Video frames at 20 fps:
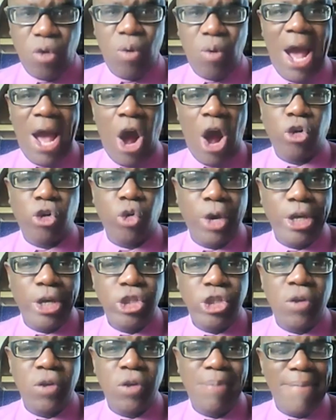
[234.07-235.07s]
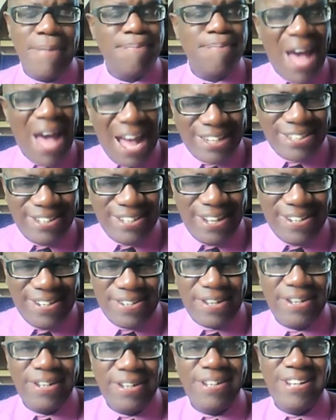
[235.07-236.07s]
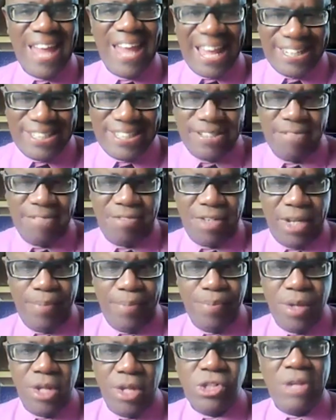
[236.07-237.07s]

right, are going to be impacted negatively.